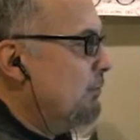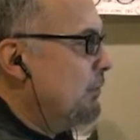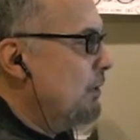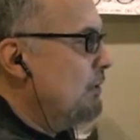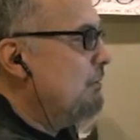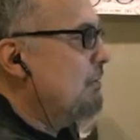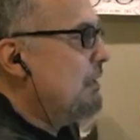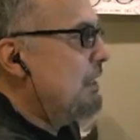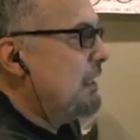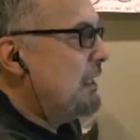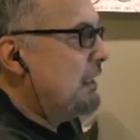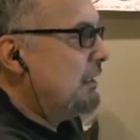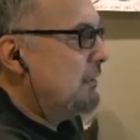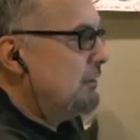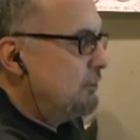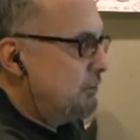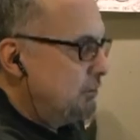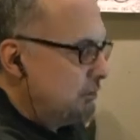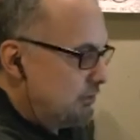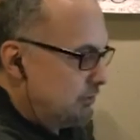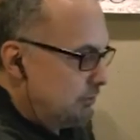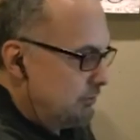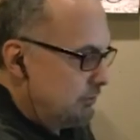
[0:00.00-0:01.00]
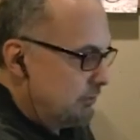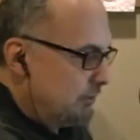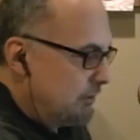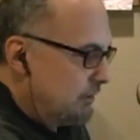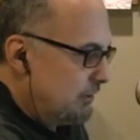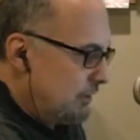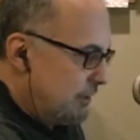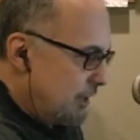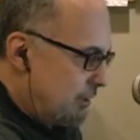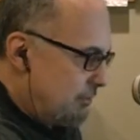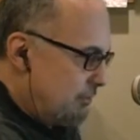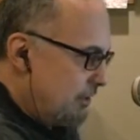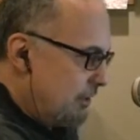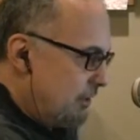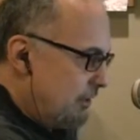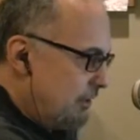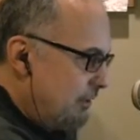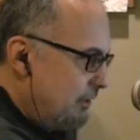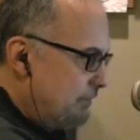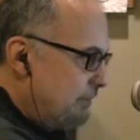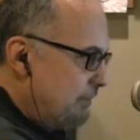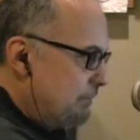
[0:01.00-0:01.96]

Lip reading: women and children coming,